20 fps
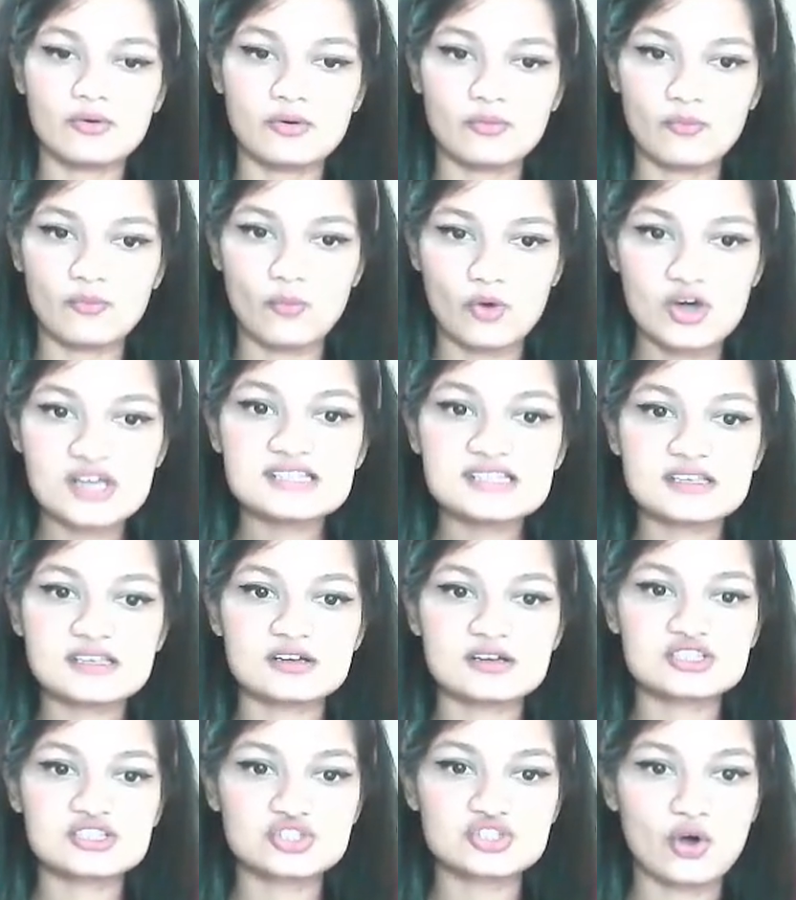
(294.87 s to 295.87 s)
was
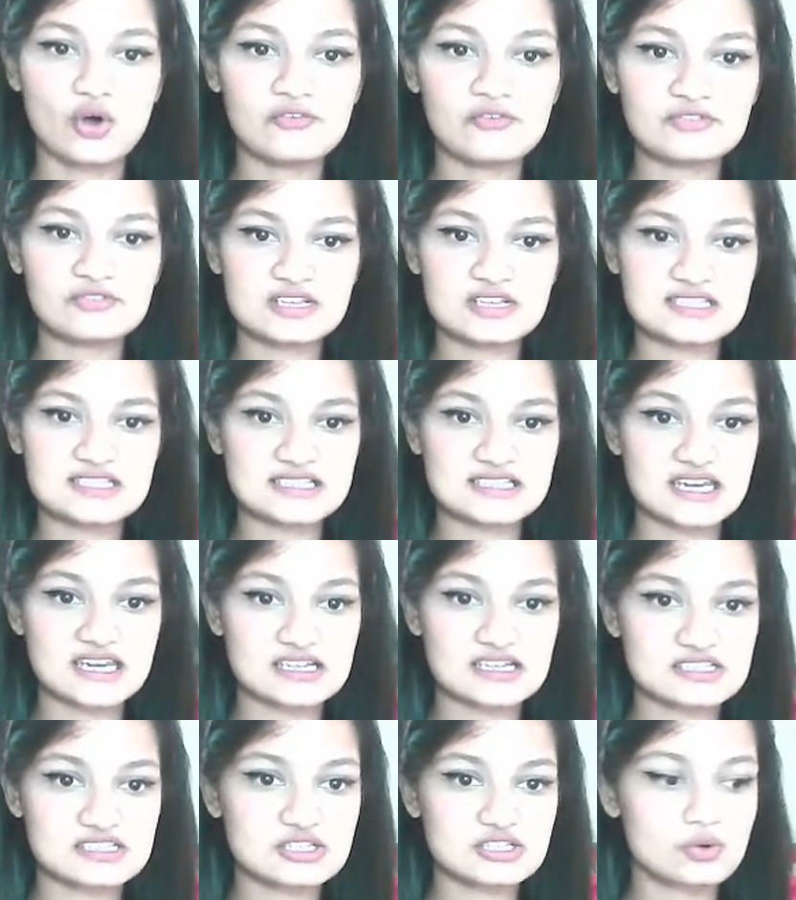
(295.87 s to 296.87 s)
a soft
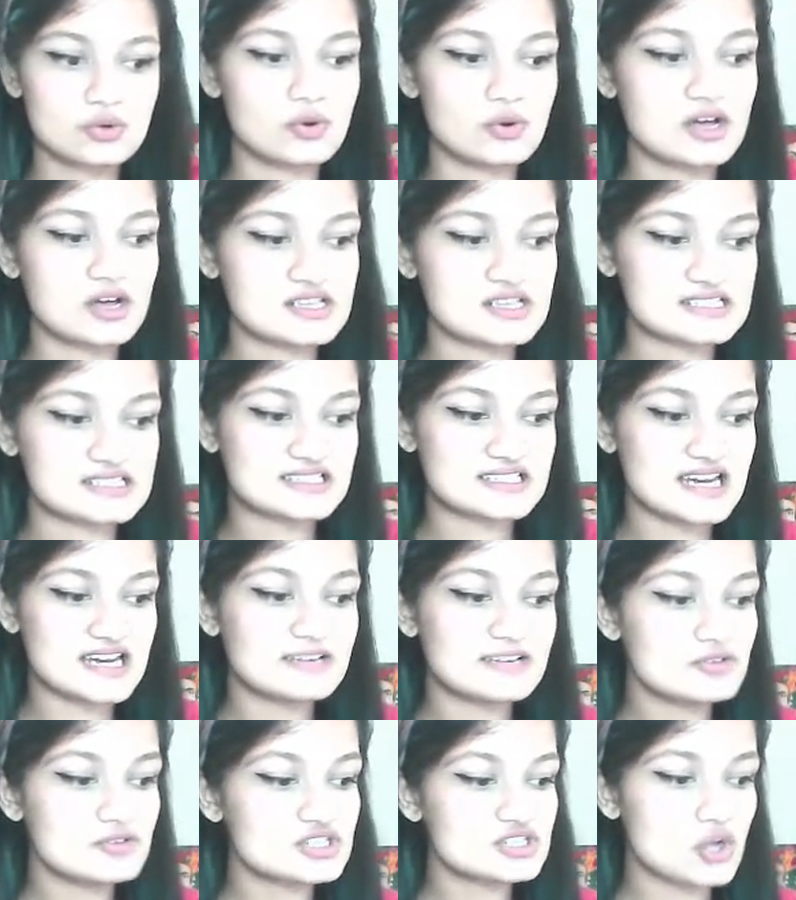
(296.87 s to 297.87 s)
state. So a
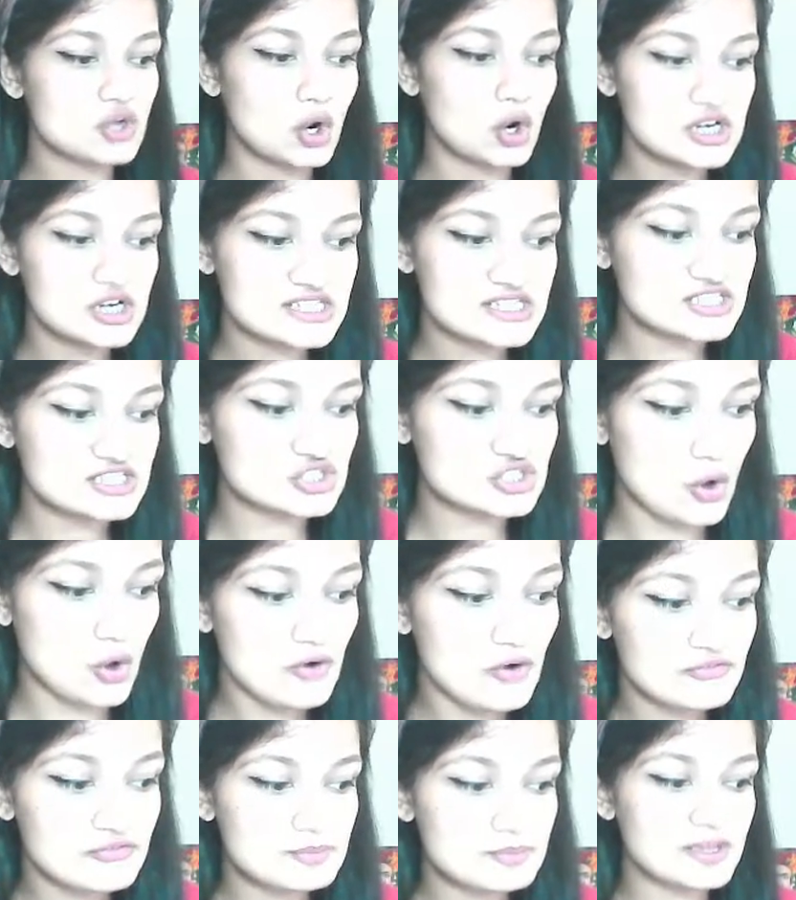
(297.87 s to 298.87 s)
state was called
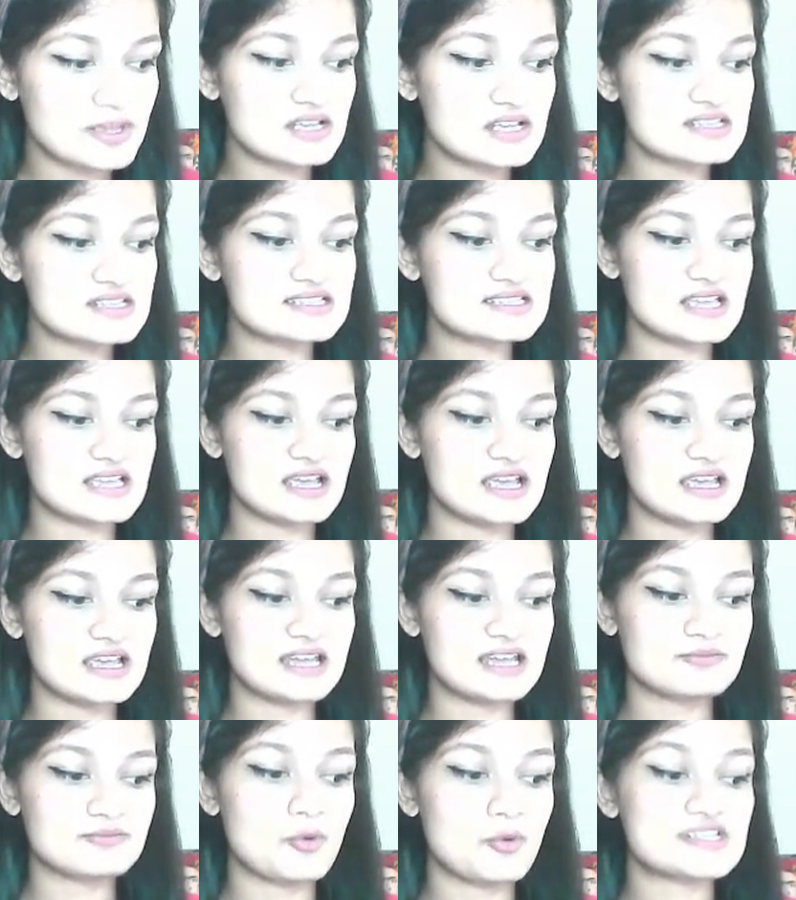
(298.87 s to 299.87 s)
soft because
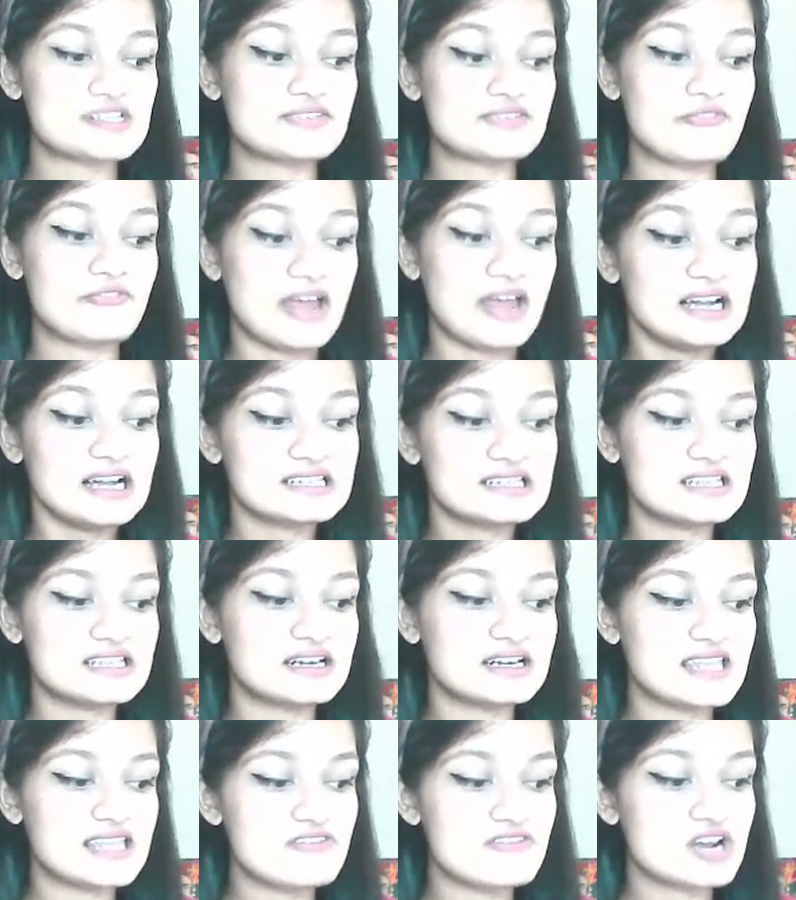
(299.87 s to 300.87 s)
it was felt
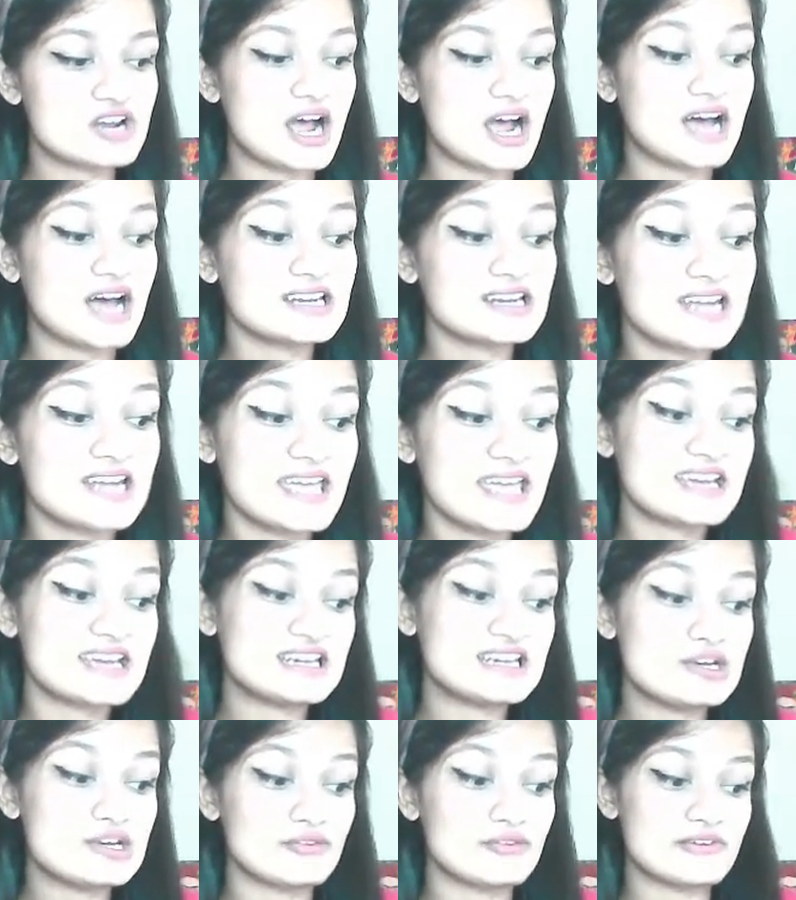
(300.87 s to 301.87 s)
that they were
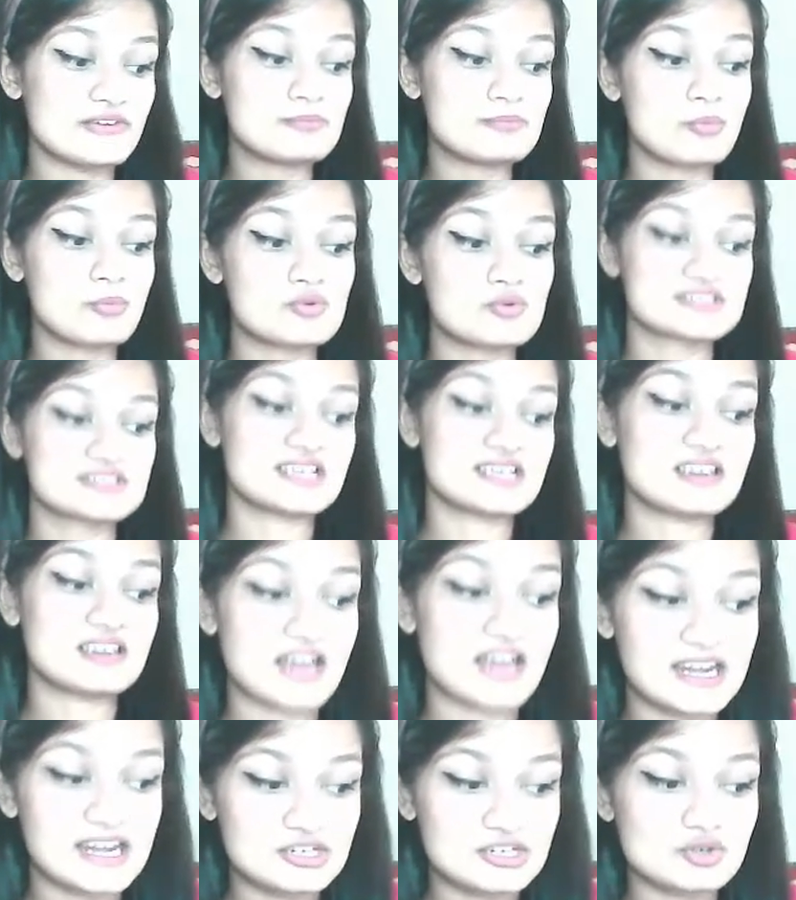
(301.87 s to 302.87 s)
unlikely of imposing
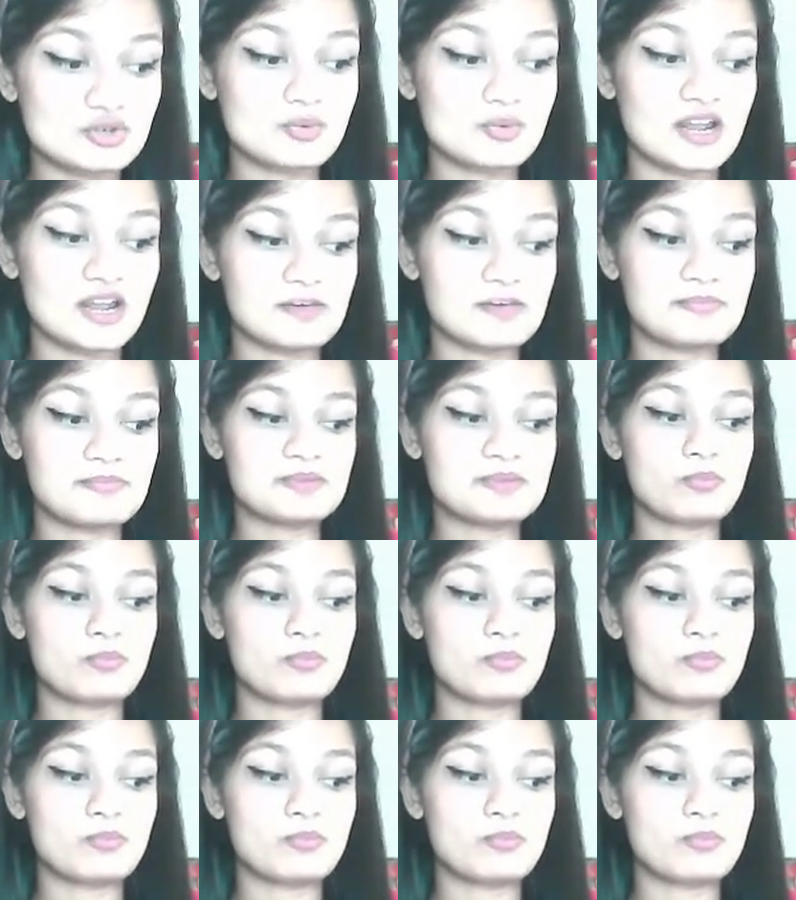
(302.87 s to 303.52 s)
right to development